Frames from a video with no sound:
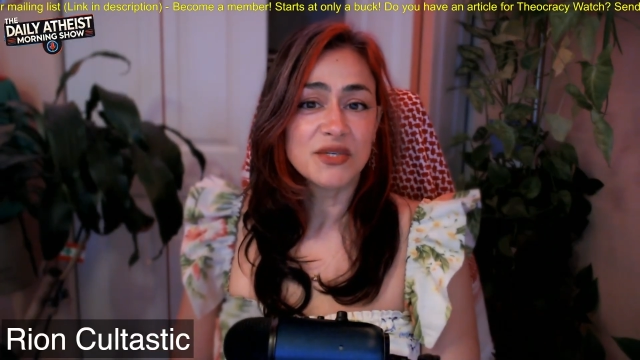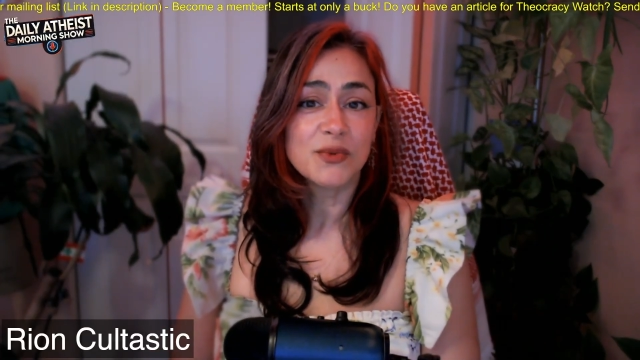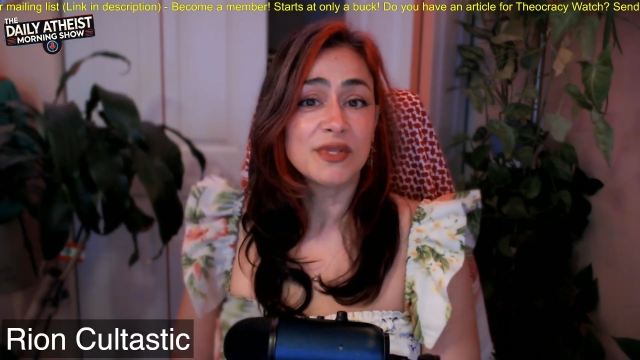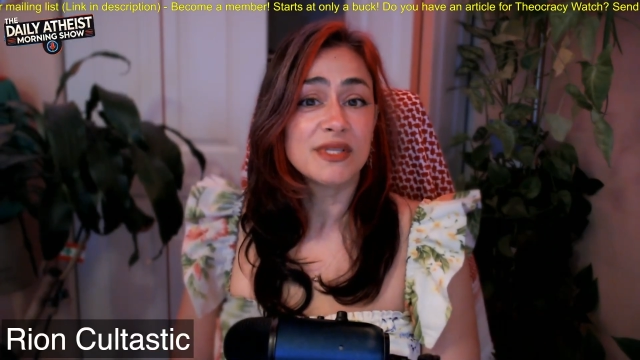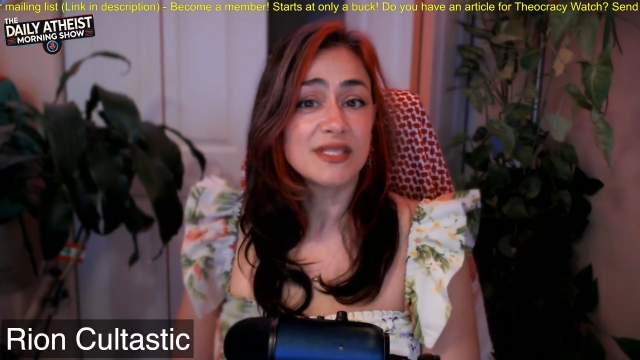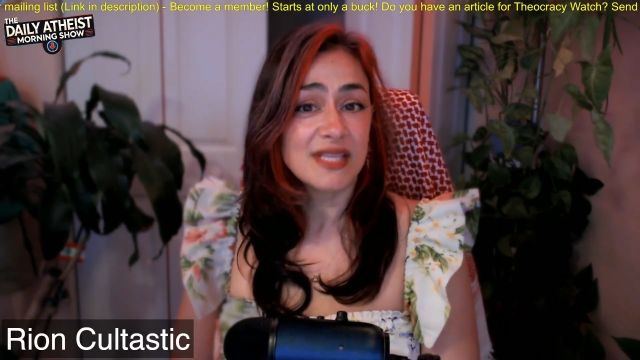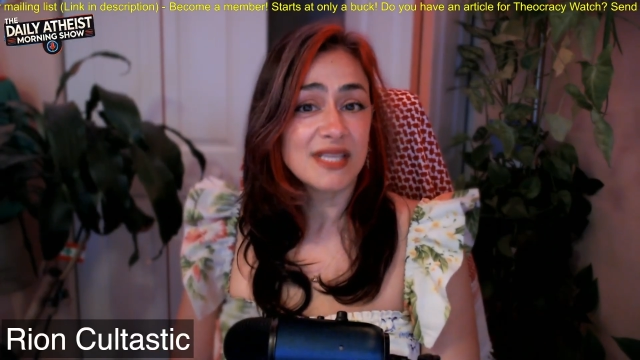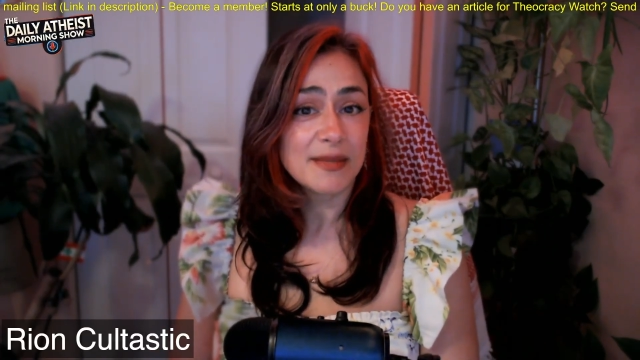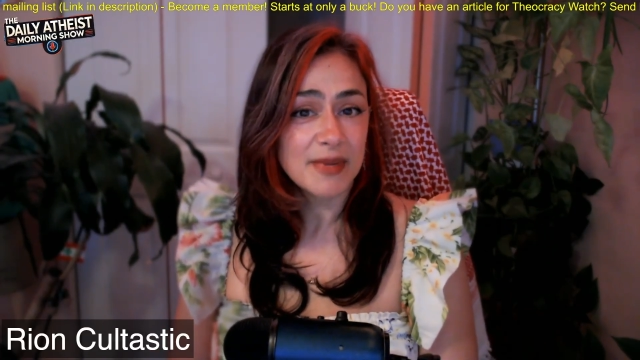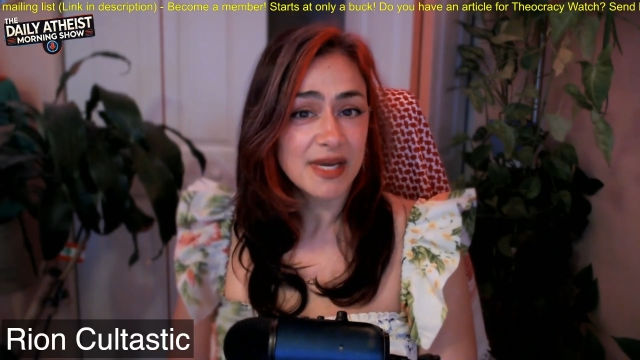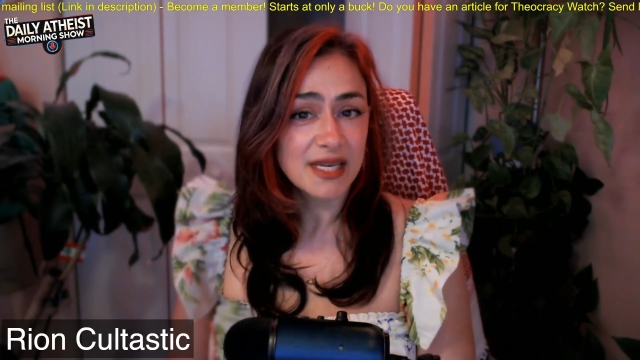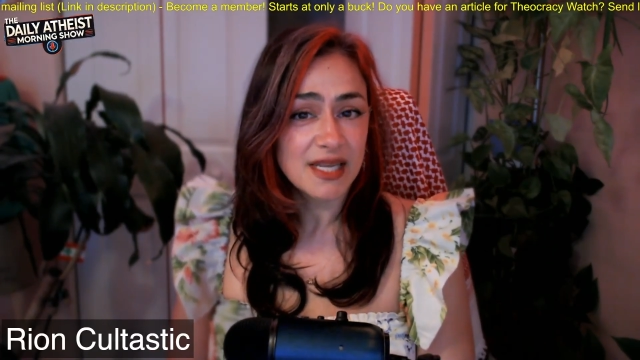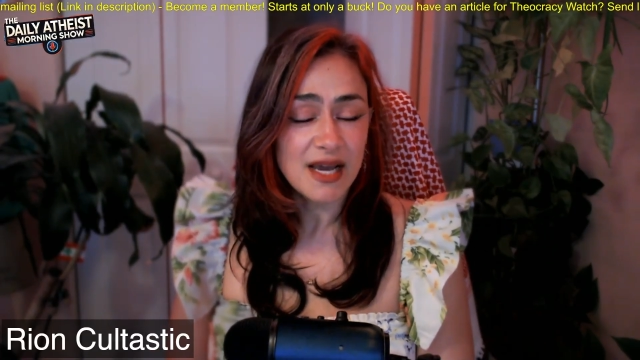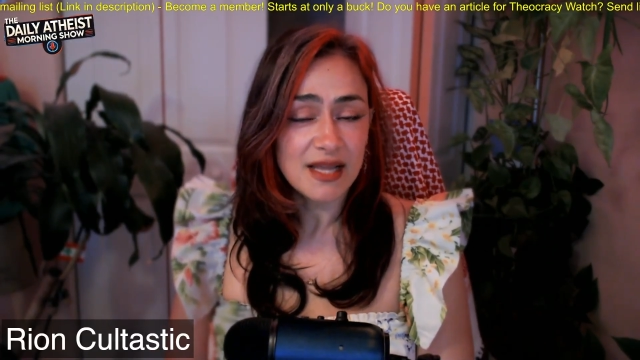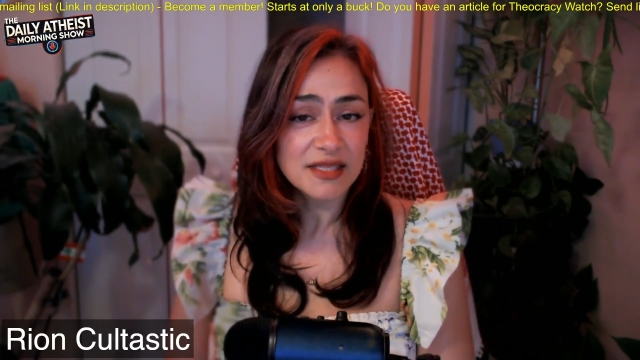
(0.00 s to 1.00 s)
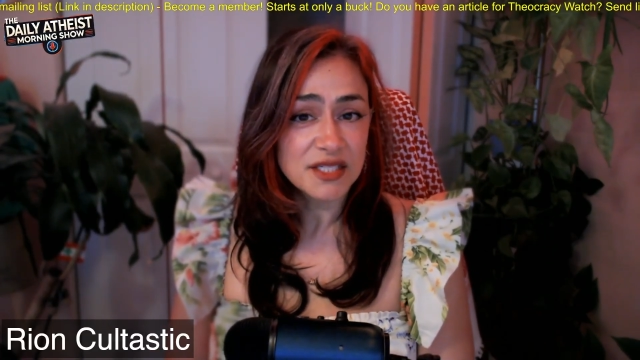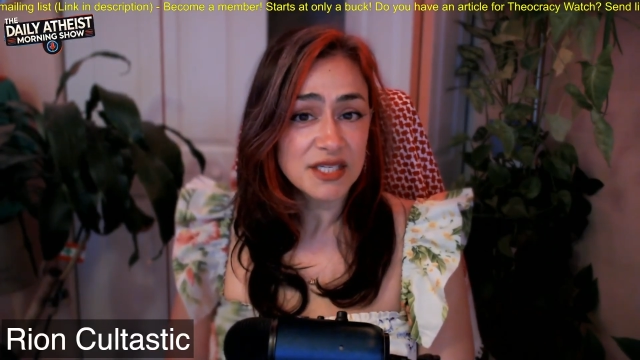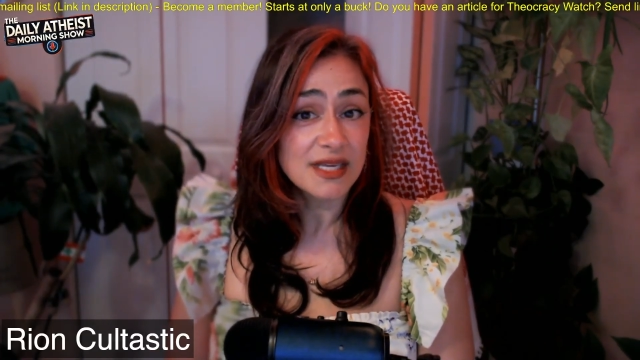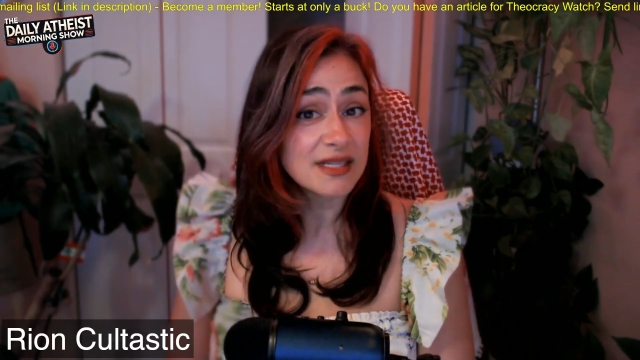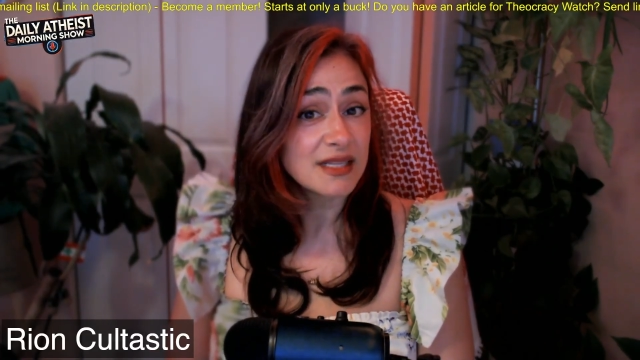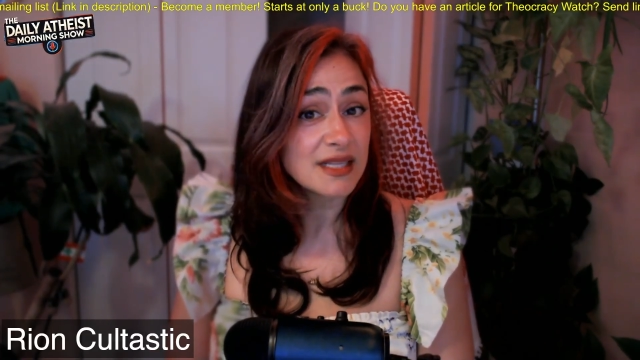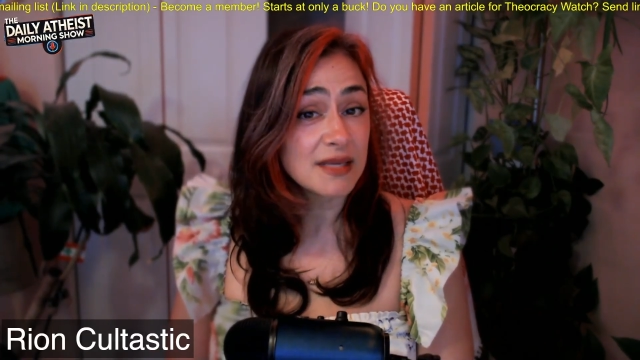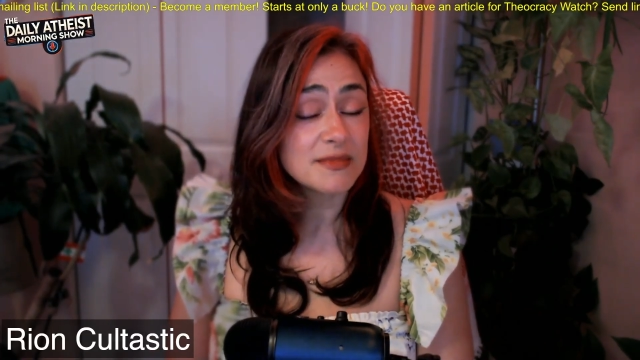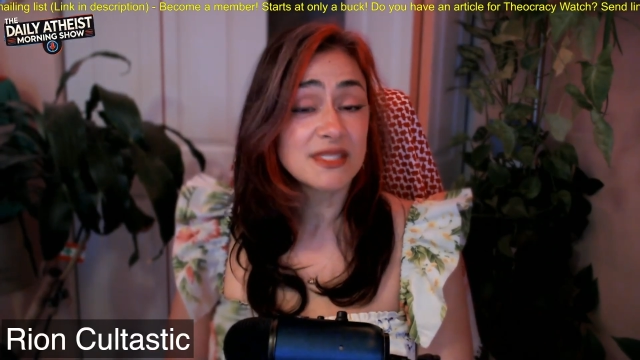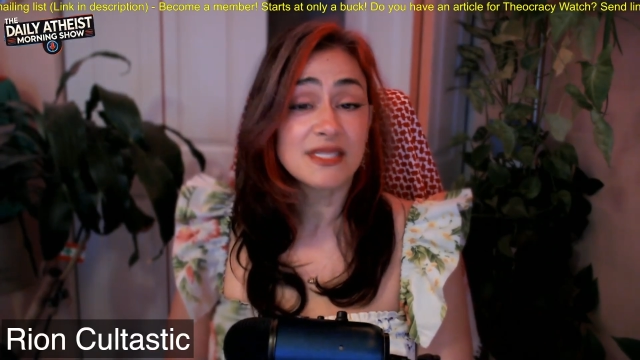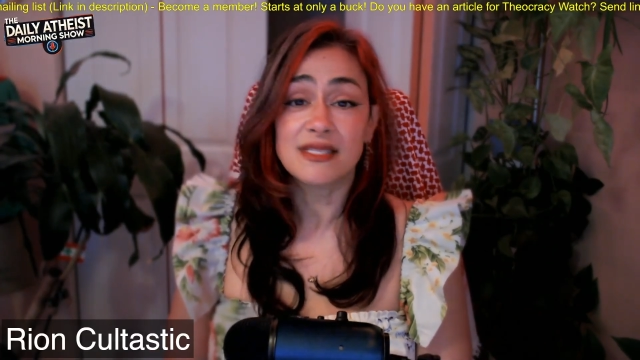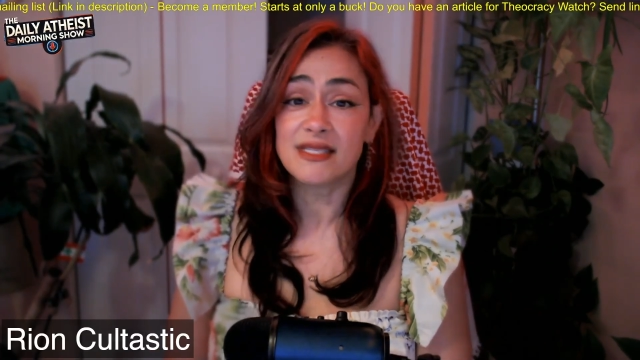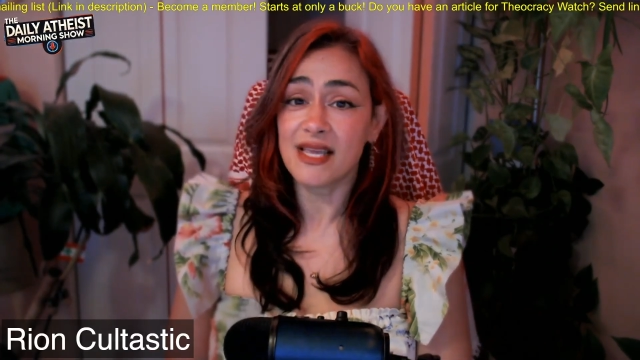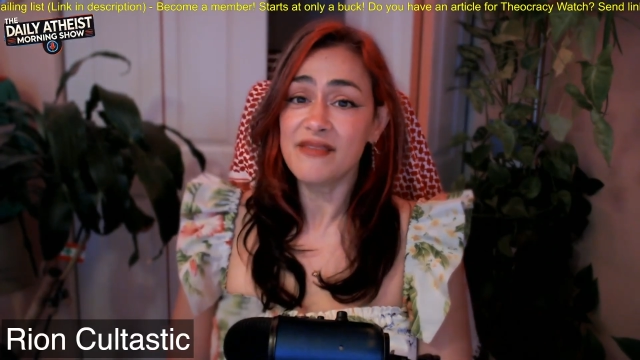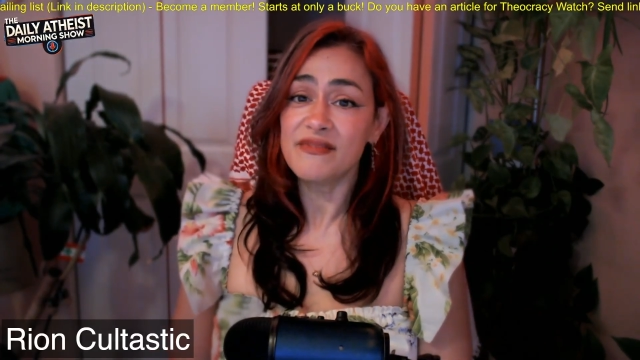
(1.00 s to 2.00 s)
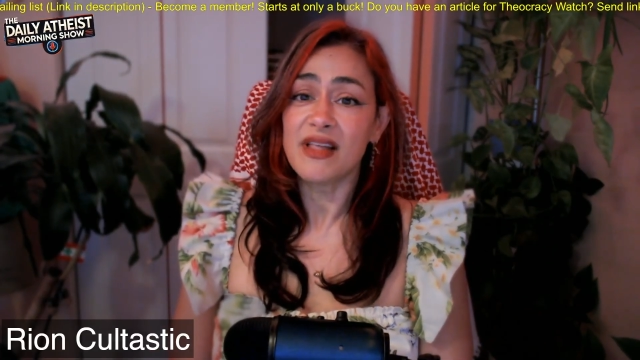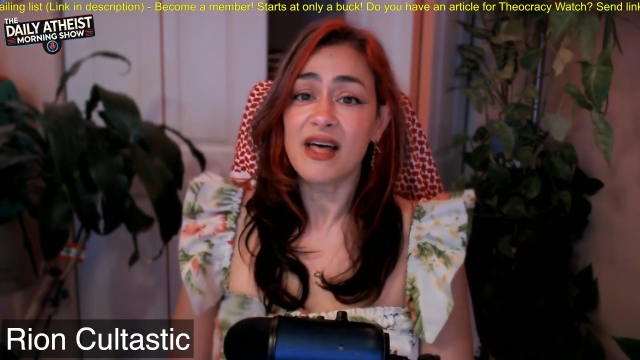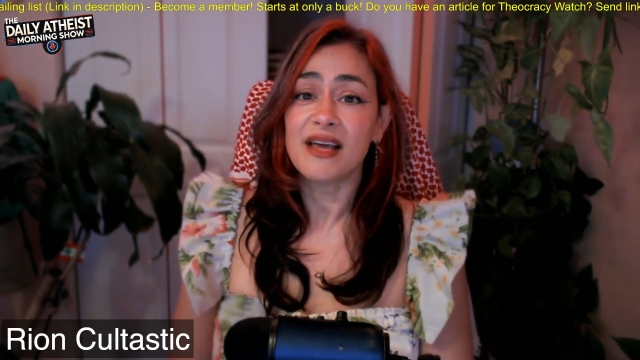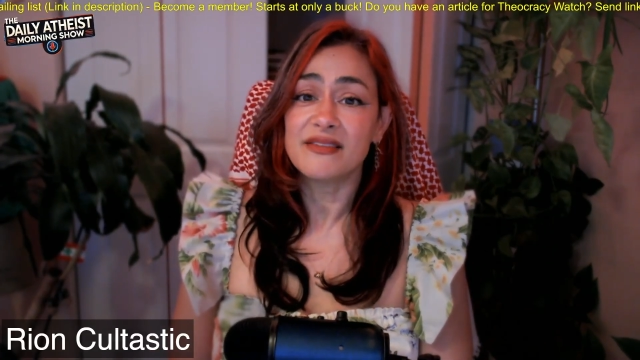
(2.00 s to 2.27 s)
where the same ideology that claims to save lives